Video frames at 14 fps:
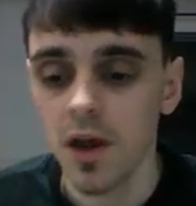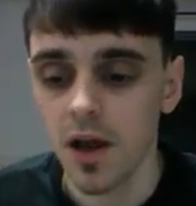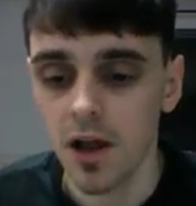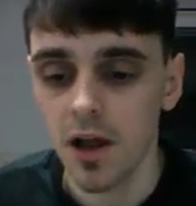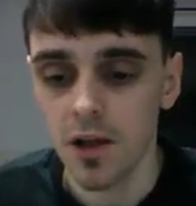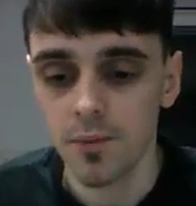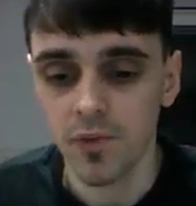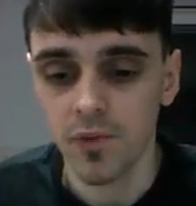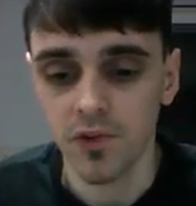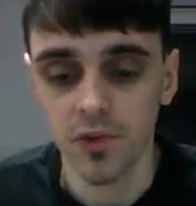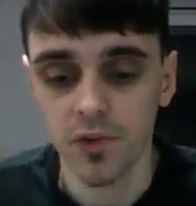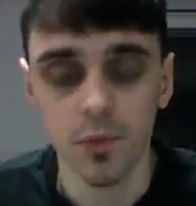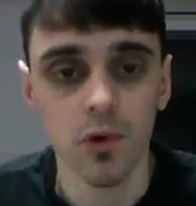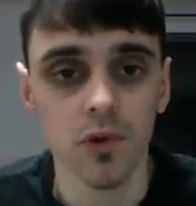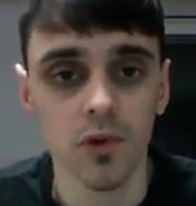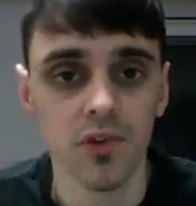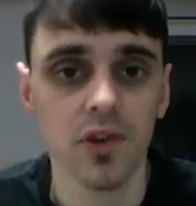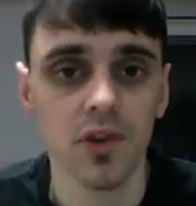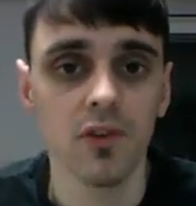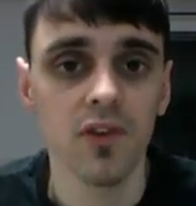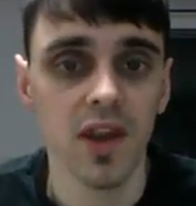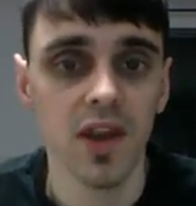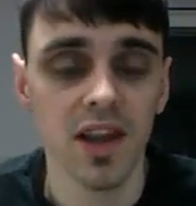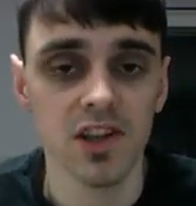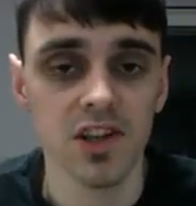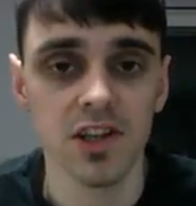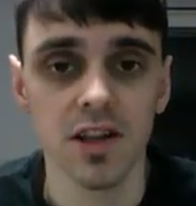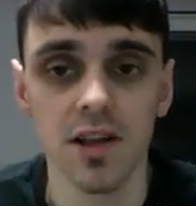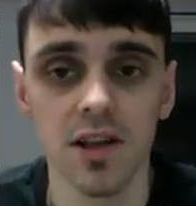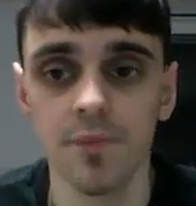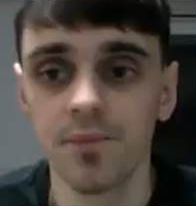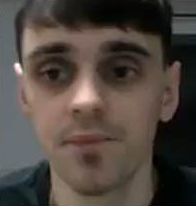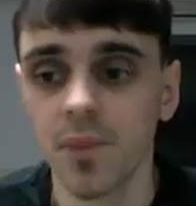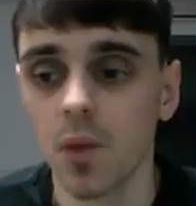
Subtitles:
to support yourself financially